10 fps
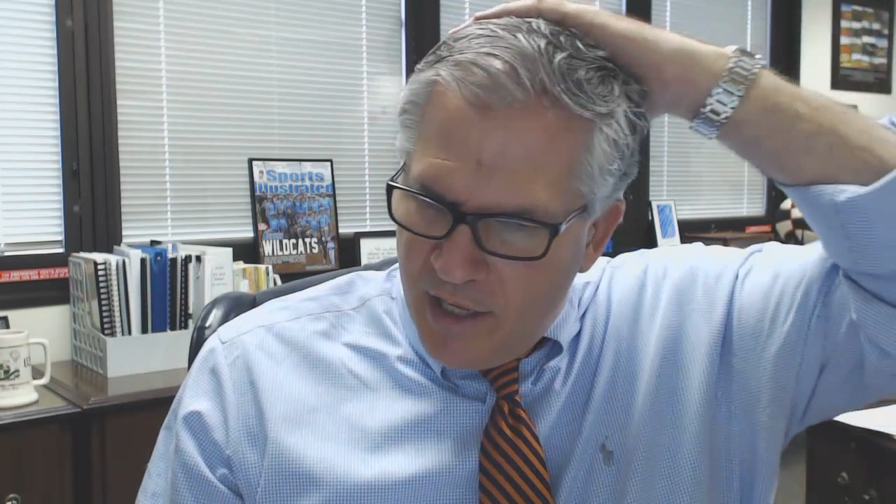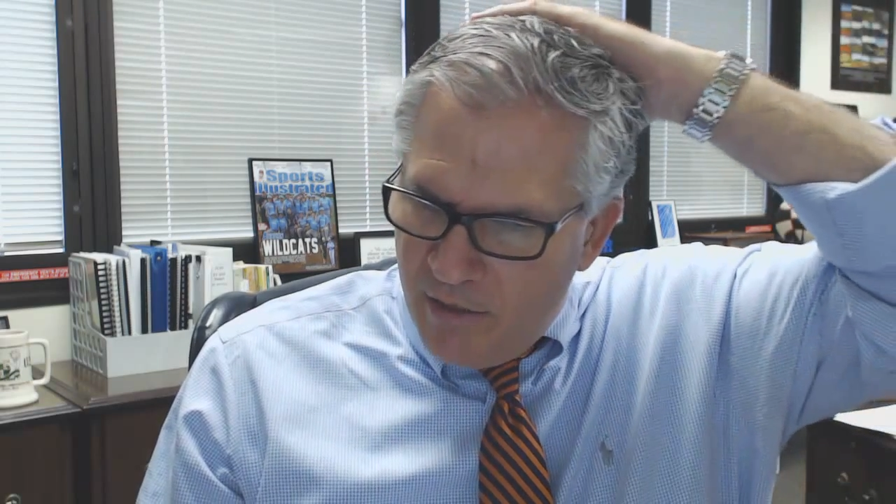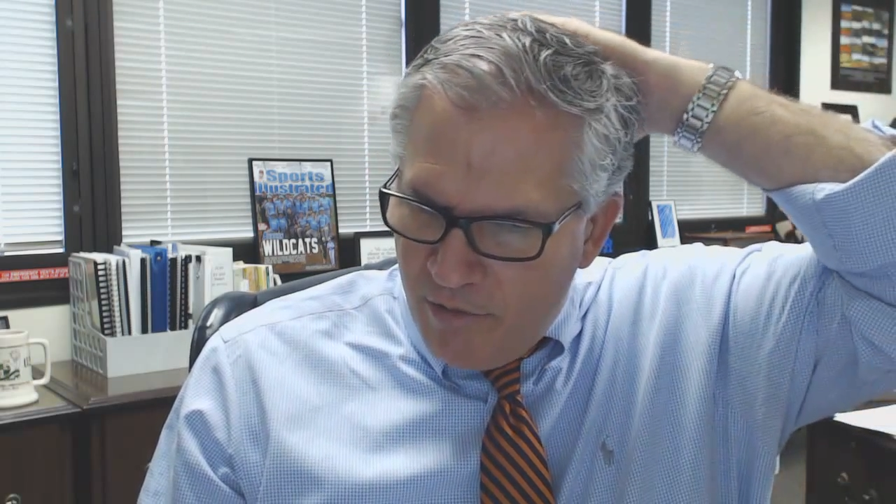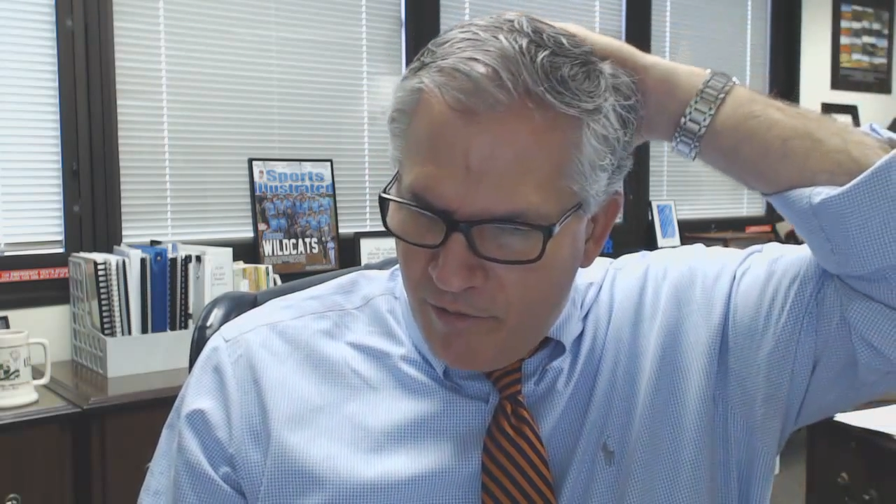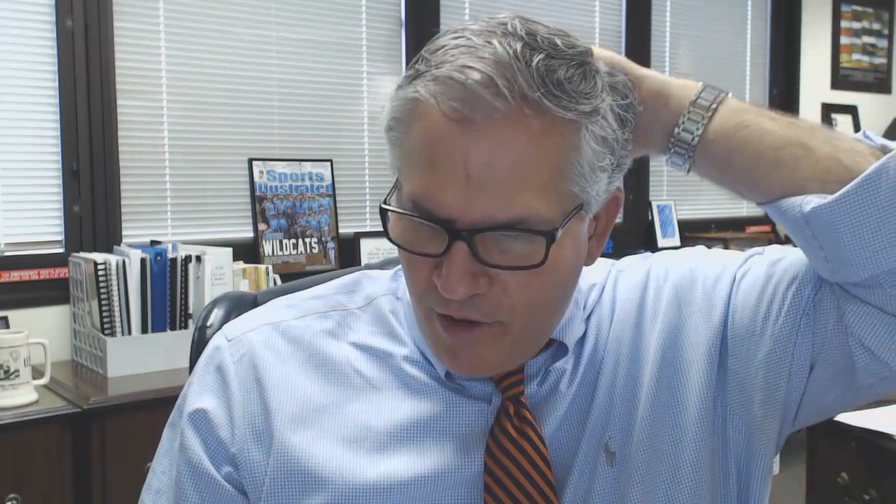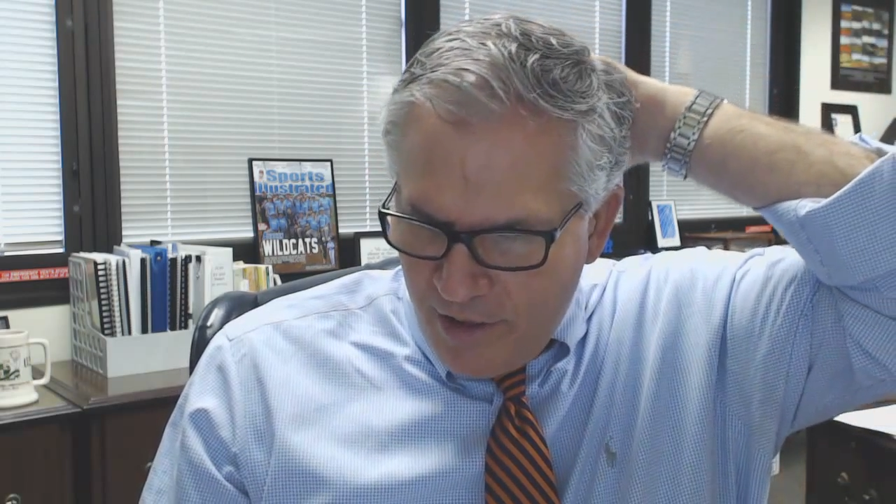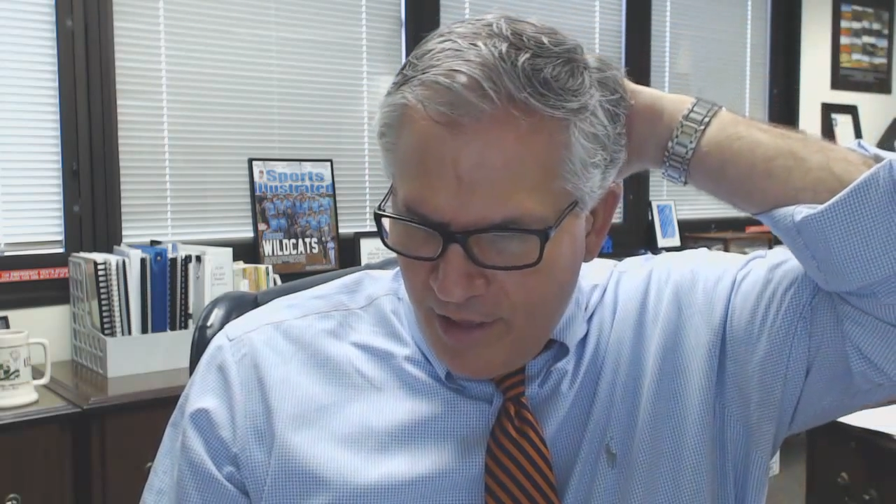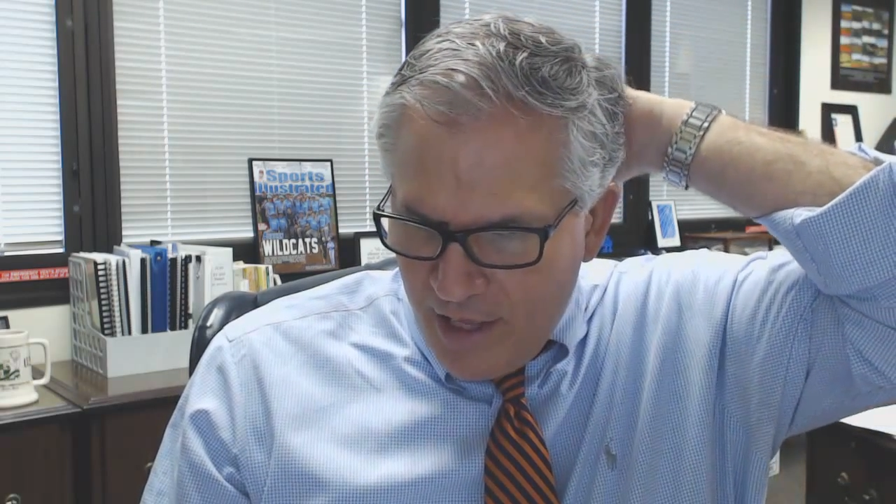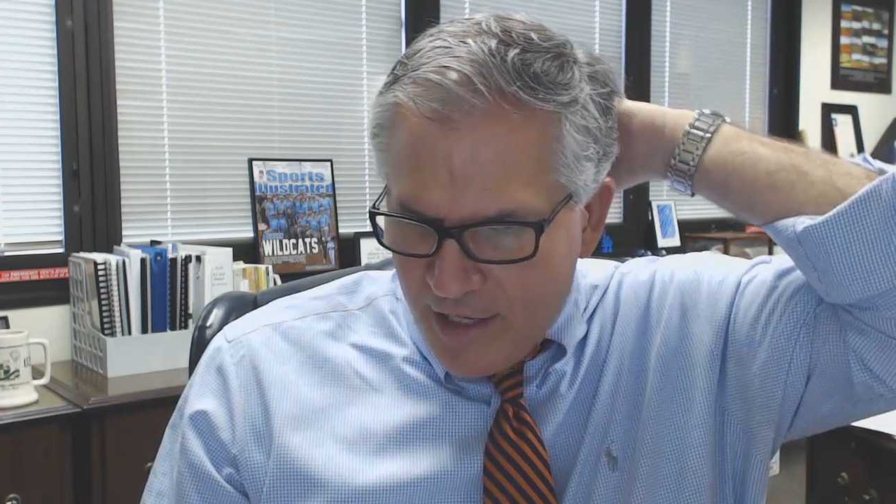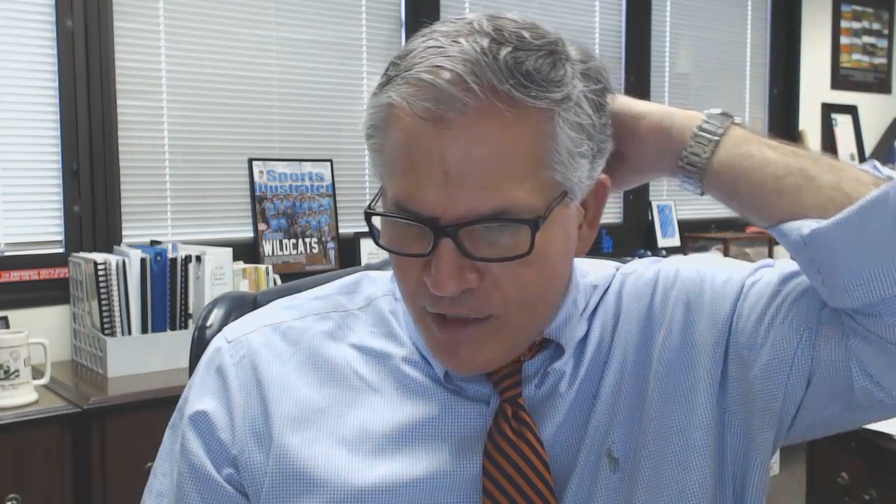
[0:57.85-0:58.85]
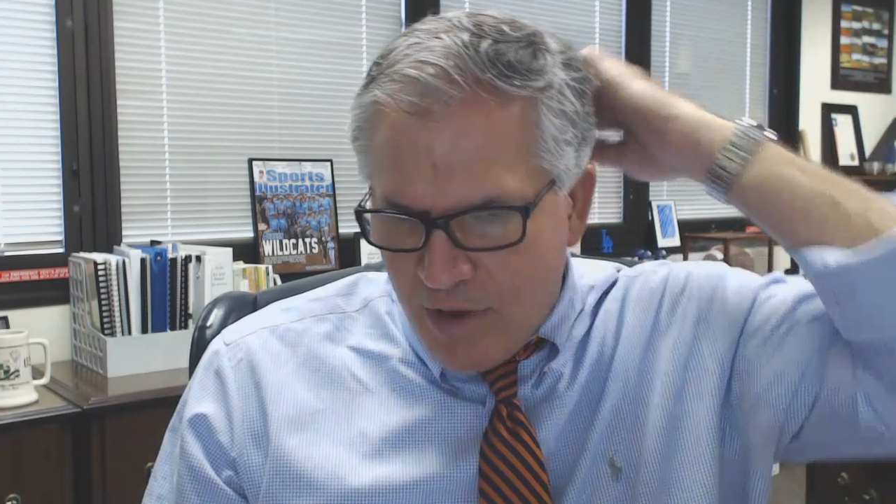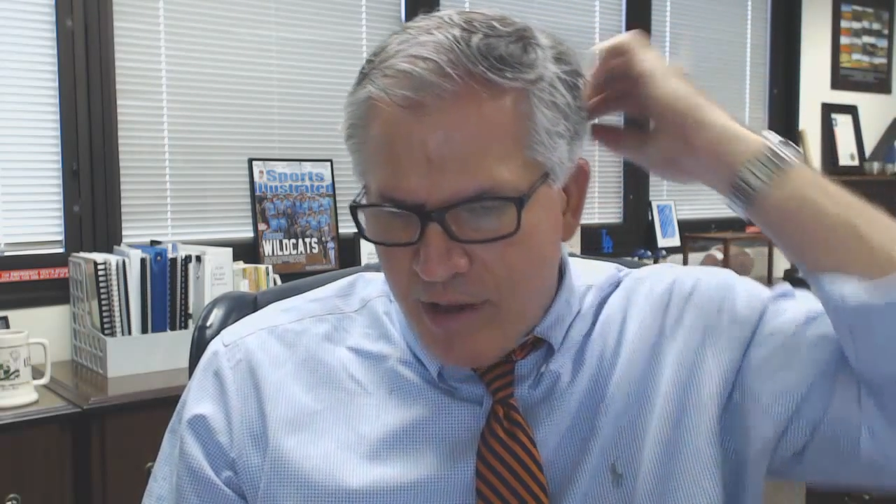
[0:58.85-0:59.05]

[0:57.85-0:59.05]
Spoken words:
anything for athletics.